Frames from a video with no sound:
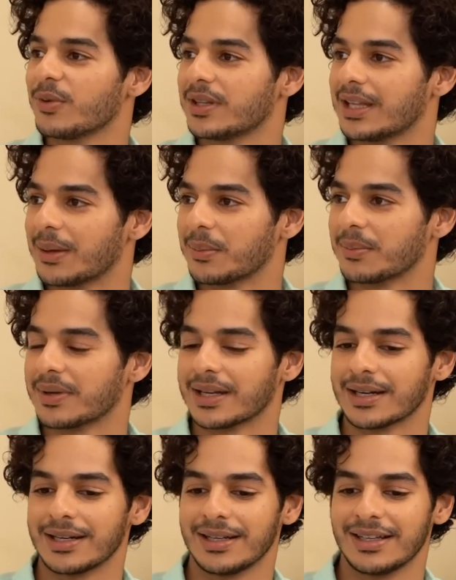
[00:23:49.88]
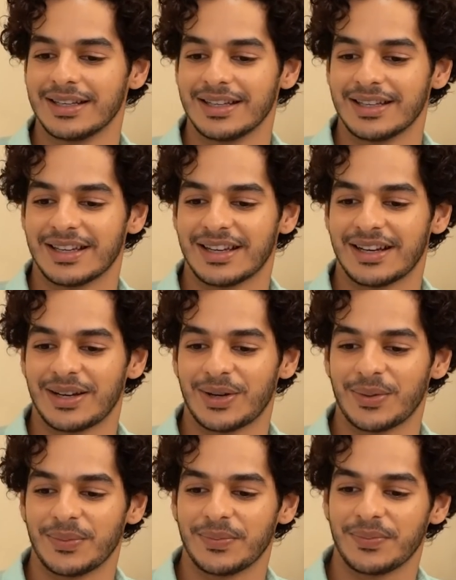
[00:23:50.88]
with them. and yeah.
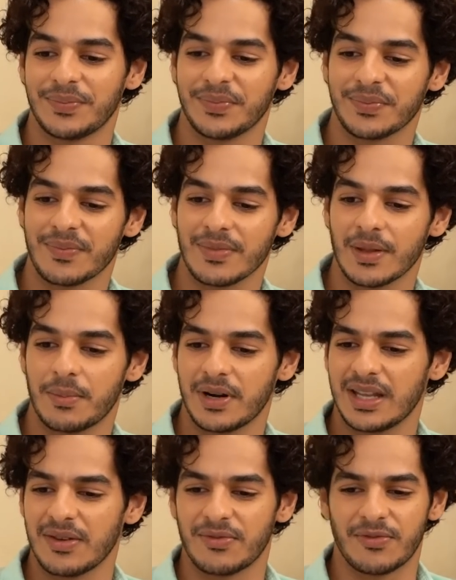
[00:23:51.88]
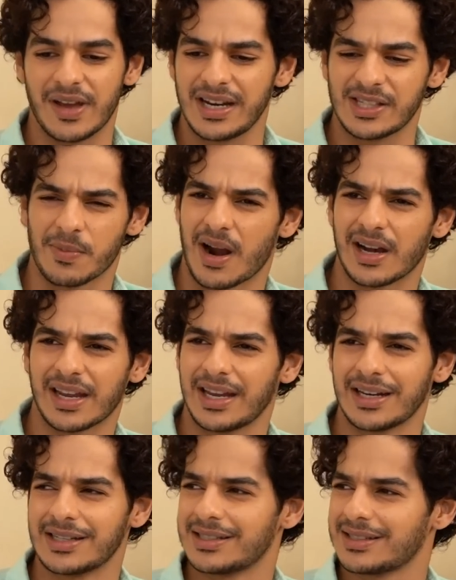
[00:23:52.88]
um, But they're very smart
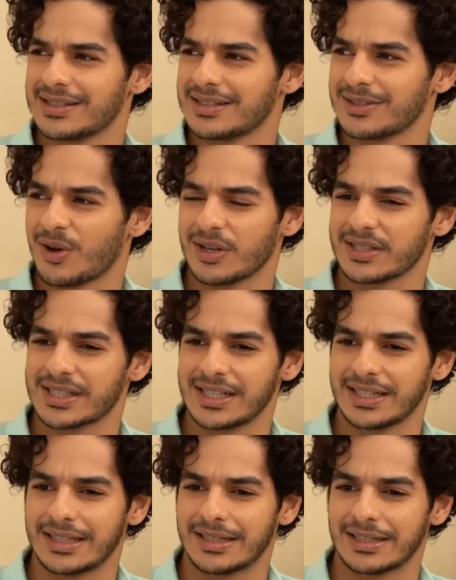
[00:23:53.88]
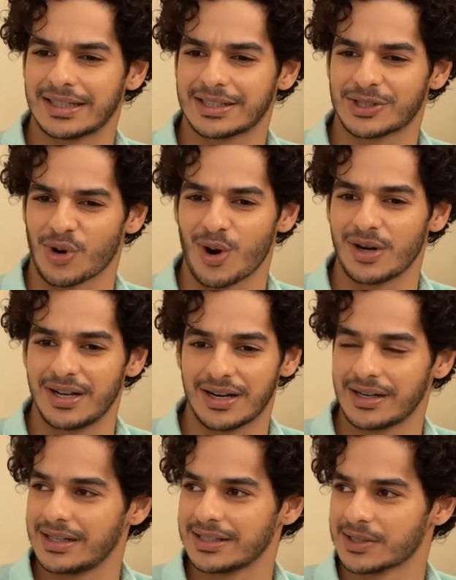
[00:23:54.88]
kids. Honestly, they're
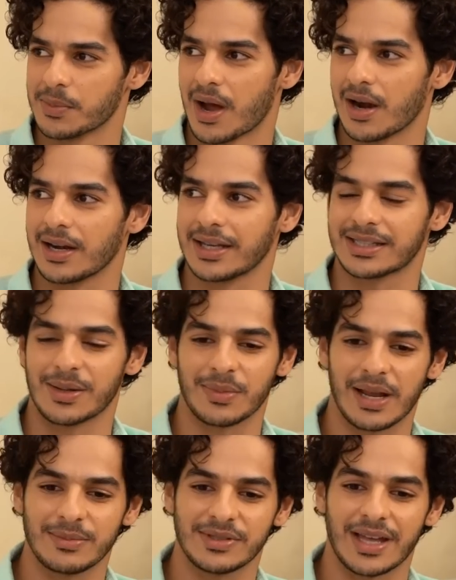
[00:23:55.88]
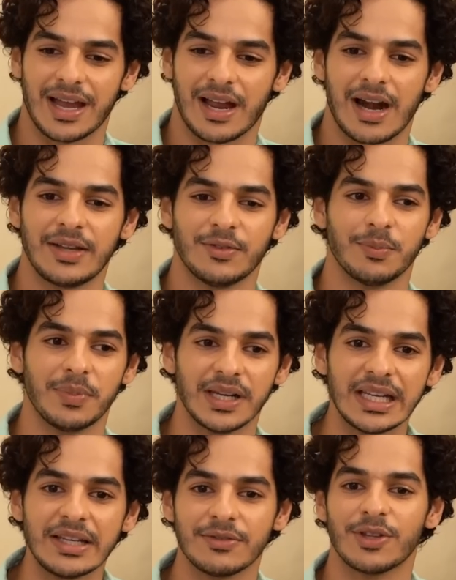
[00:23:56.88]
extraordinarily smart. Like sometimes I can't even
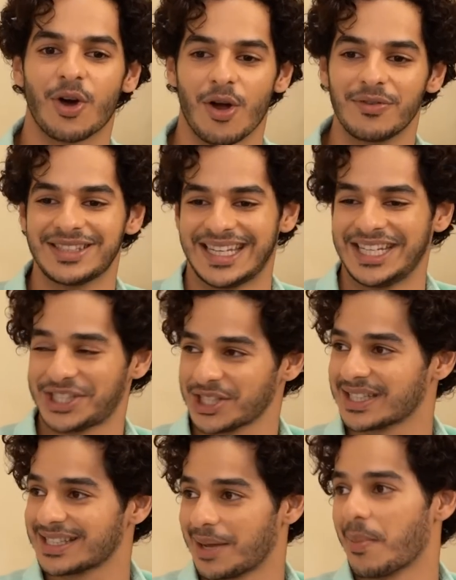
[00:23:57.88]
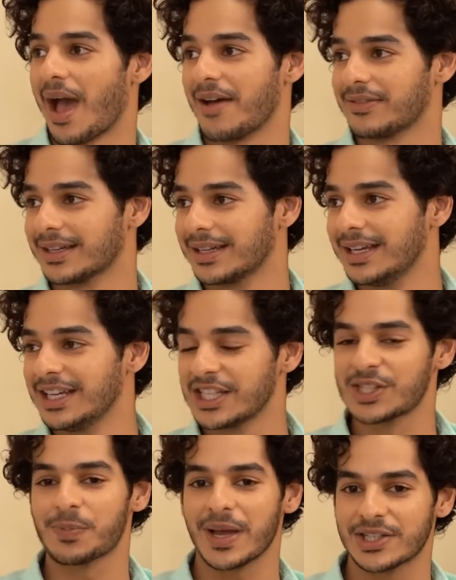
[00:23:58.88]
believe the conversations I'm having,
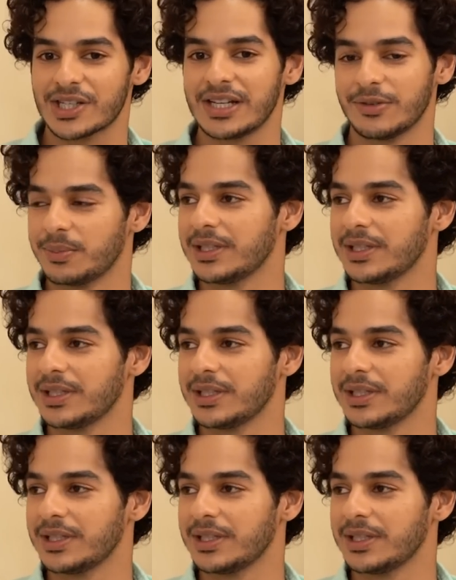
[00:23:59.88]
especially with